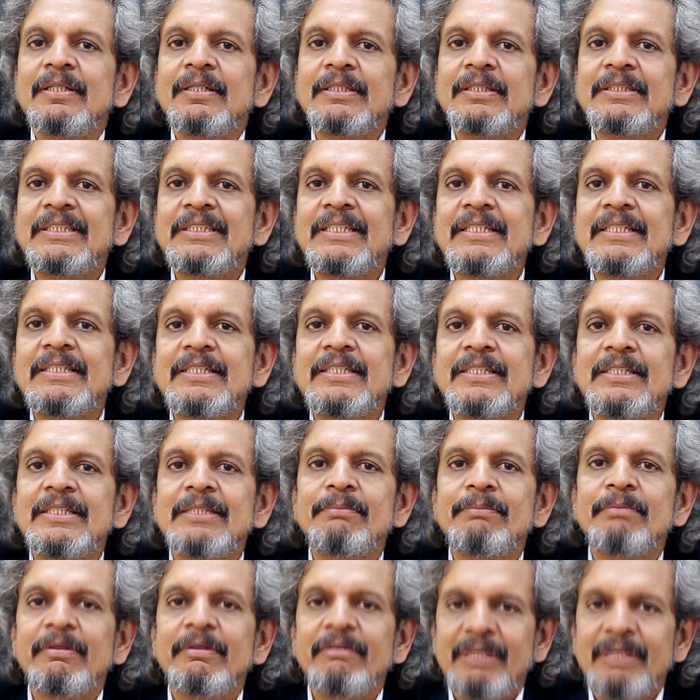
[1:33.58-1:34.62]
a change in
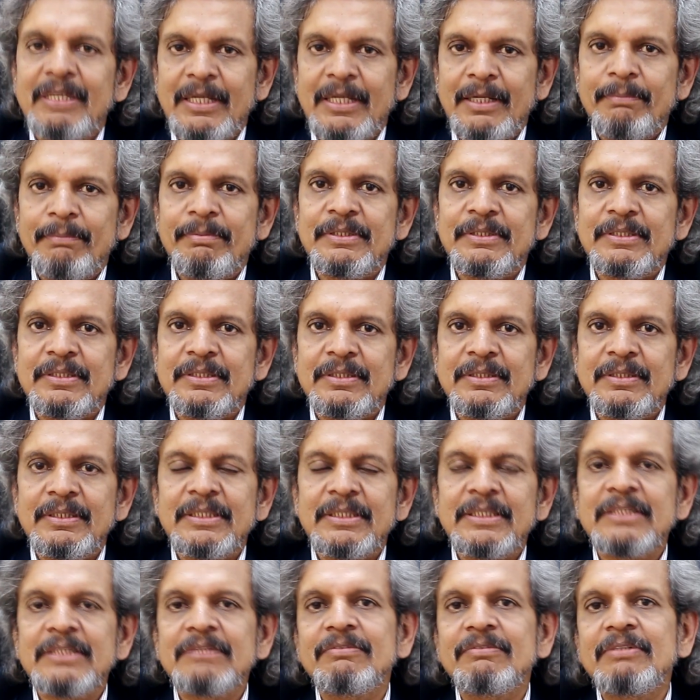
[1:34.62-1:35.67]
the bowel habits.
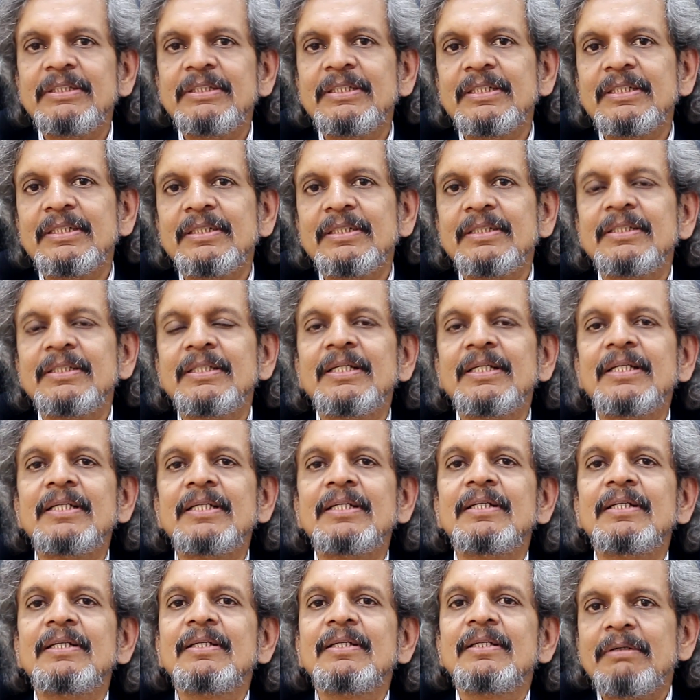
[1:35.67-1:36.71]
That is, whether there
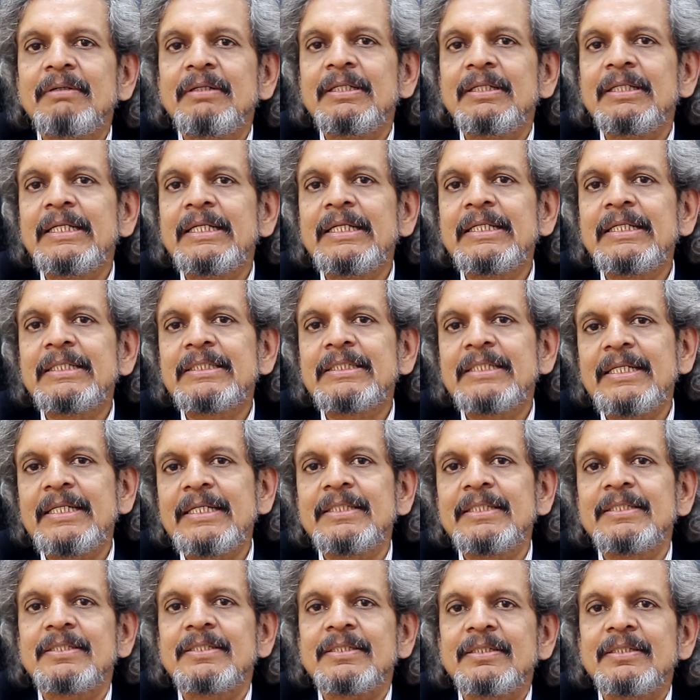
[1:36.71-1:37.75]
are any
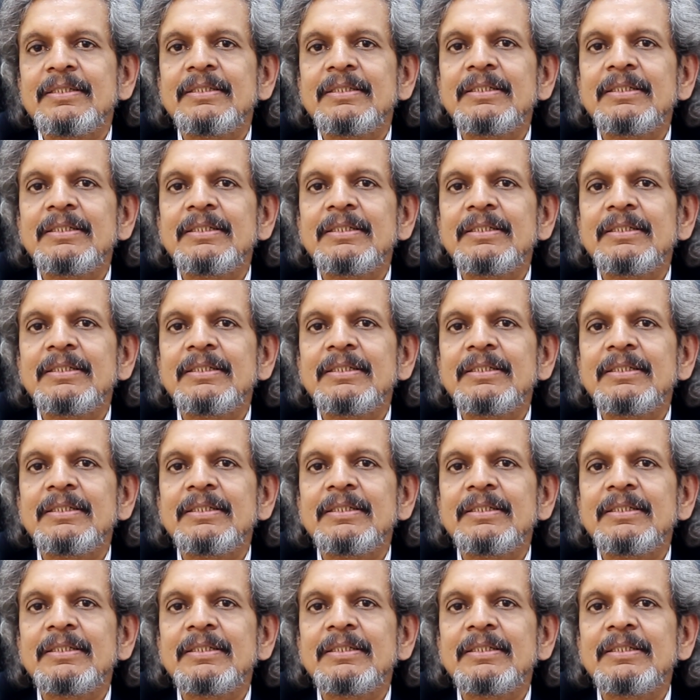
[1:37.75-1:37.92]
change,